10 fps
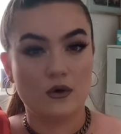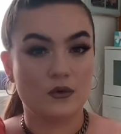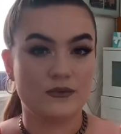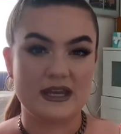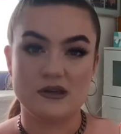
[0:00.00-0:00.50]

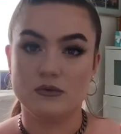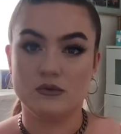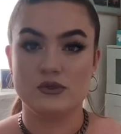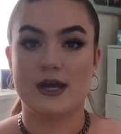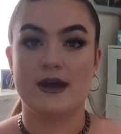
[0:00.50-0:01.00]
they
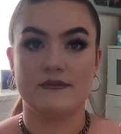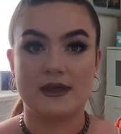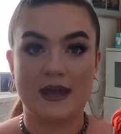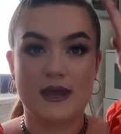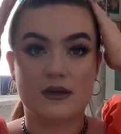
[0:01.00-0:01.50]
all have their
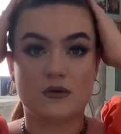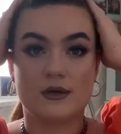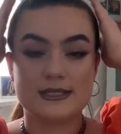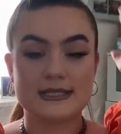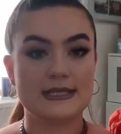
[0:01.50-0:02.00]
hair
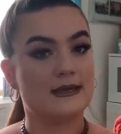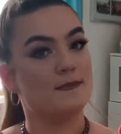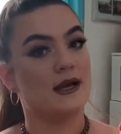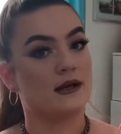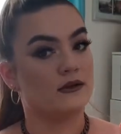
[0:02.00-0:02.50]
quite slick
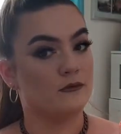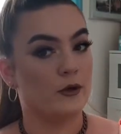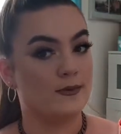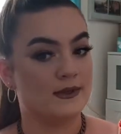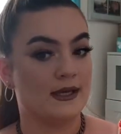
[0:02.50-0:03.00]
back at the
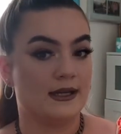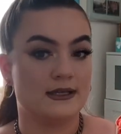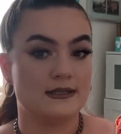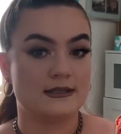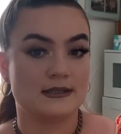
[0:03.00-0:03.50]
moment.
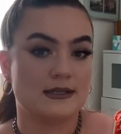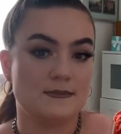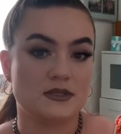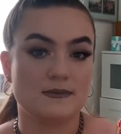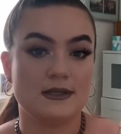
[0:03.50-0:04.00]
That
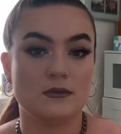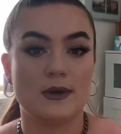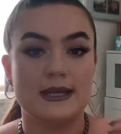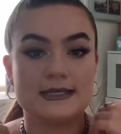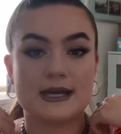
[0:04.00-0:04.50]
seems to be the
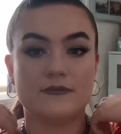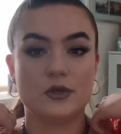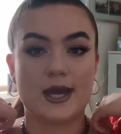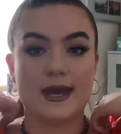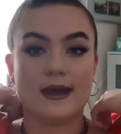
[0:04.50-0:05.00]
way to have your
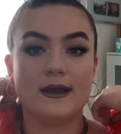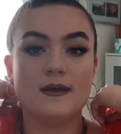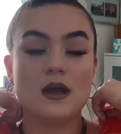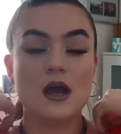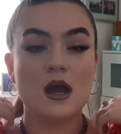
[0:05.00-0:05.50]
hair.
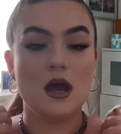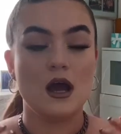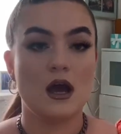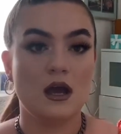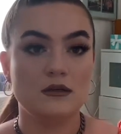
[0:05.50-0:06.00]

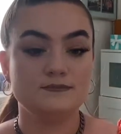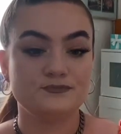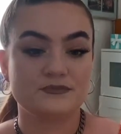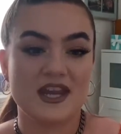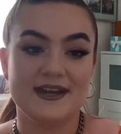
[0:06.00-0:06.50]

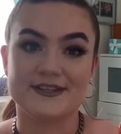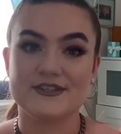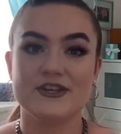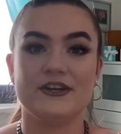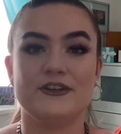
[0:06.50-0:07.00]
Yeah,
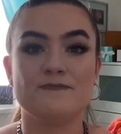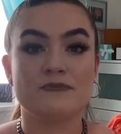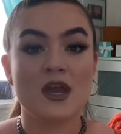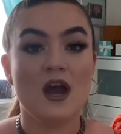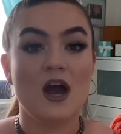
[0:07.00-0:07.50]
so
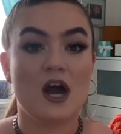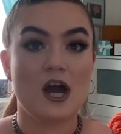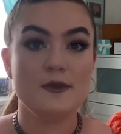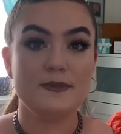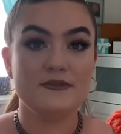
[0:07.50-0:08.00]
I
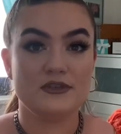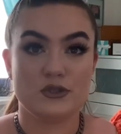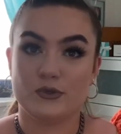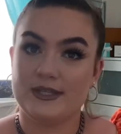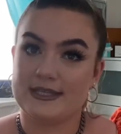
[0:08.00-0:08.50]
hope you've
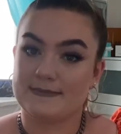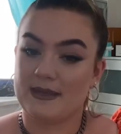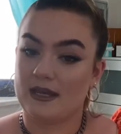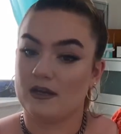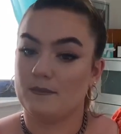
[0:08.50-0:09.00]
enjoyed this
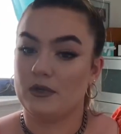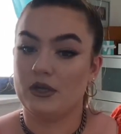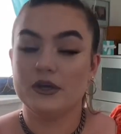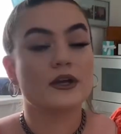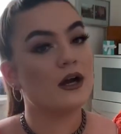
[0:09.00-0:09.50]
makeup
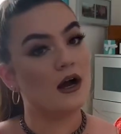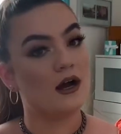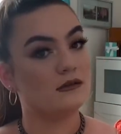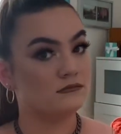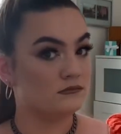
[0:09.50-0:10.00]
look.
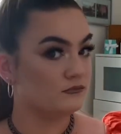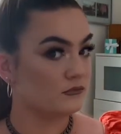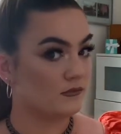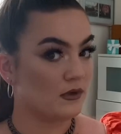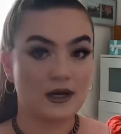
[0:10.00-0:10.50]

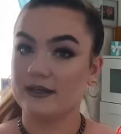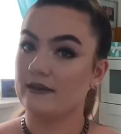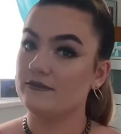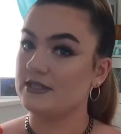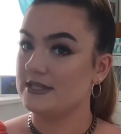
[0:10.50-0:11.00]
I'd
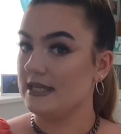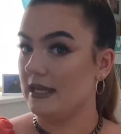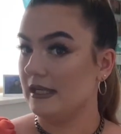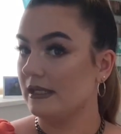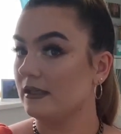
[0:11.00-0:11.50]
love to
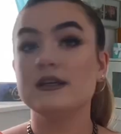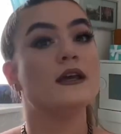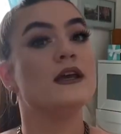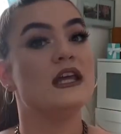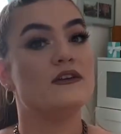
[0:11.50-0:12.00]
see
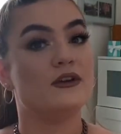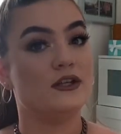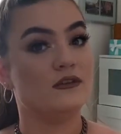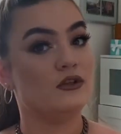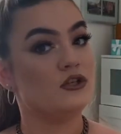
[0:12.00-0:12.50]
if any
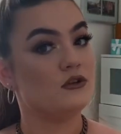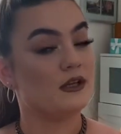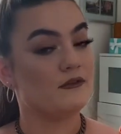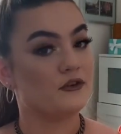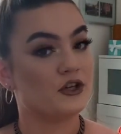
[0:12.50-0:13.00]
of you do
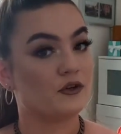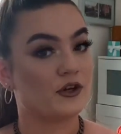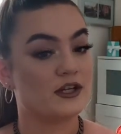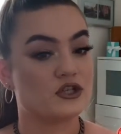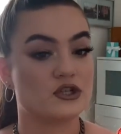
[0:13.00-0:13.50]
any
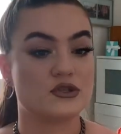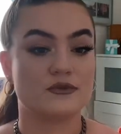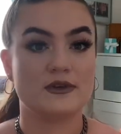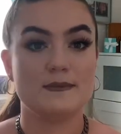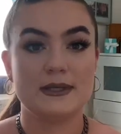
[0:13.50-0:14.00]
recreations of
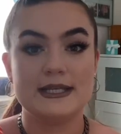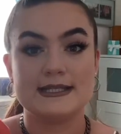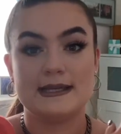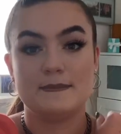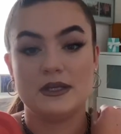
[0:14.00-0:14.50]
it. Please
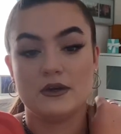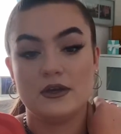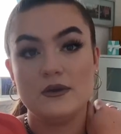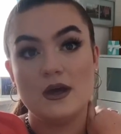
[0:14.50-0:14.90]
let me know.